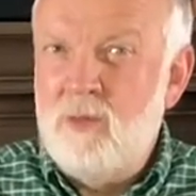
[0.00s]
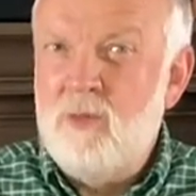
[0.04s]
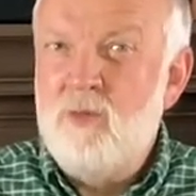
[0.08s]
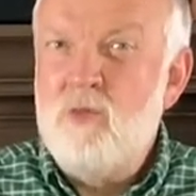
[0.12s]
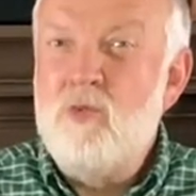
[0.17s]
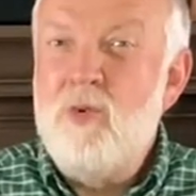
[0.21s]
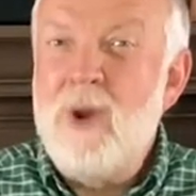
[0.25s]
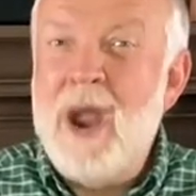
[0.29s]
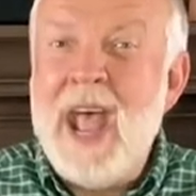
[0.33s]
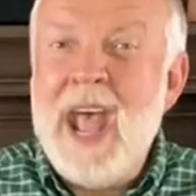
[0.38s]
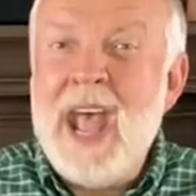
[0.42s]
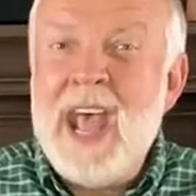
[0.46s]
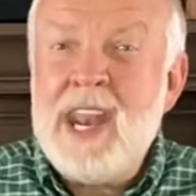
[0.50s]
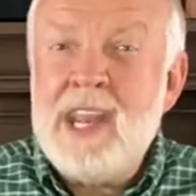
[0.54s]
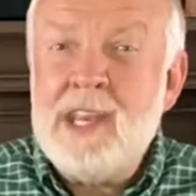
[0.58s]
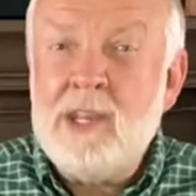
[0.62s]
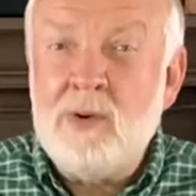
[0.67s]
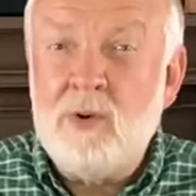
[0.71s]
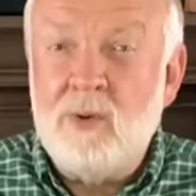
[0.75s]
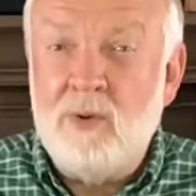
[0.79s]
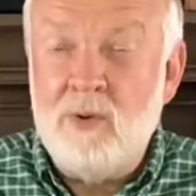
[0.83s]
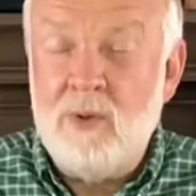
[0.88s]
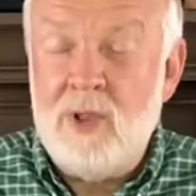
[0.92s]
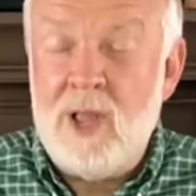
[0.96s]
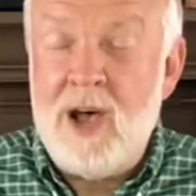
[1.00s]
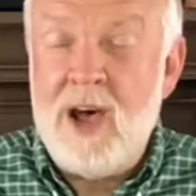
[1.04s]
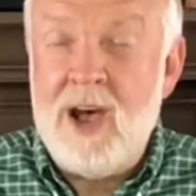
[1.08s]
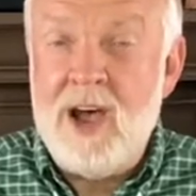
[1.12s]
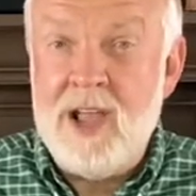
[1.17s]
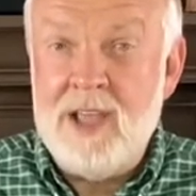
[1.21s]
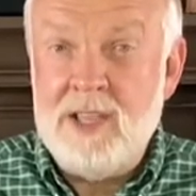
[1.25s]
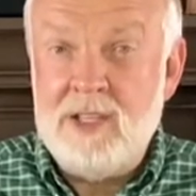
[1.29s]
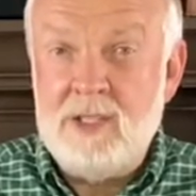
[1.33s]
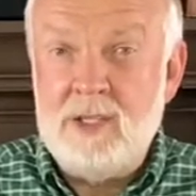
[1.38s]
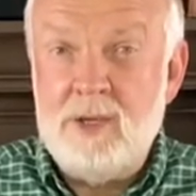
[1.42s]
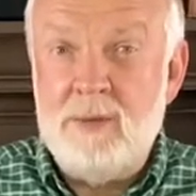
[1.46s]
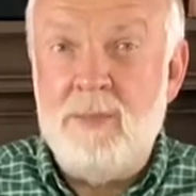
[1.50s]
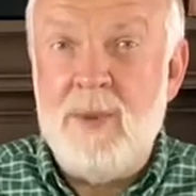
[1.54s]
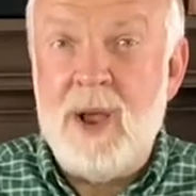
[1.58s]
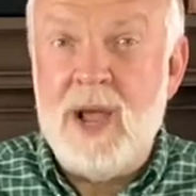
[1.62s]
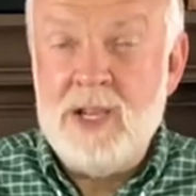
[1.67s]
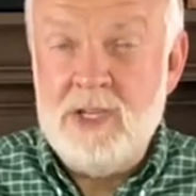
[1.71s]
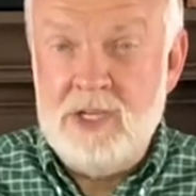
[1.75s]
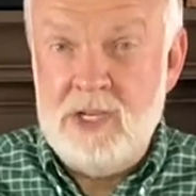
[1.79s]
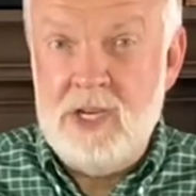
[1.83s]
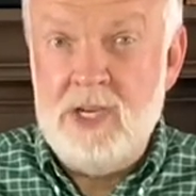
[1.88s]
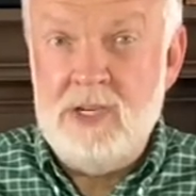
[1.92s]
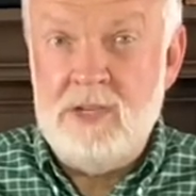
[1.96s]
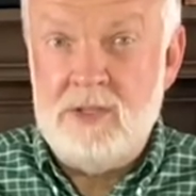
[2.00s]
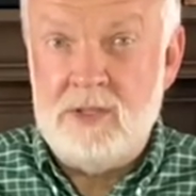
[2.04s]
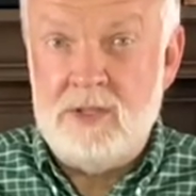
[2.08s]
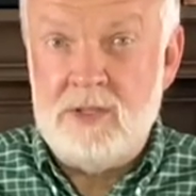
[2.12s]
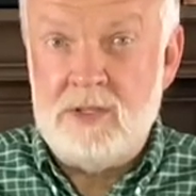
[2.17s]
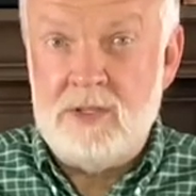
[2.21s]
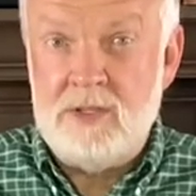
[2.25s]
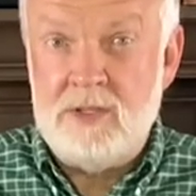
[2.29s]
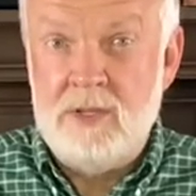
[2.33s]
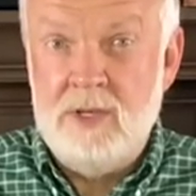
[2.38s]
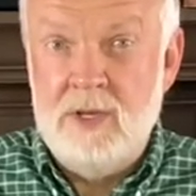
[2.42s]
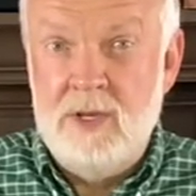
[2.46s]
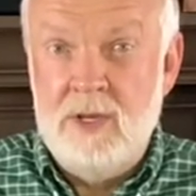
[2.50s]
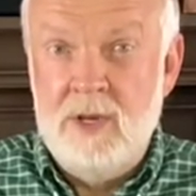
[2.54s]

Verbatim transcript: radicalized by Jesus,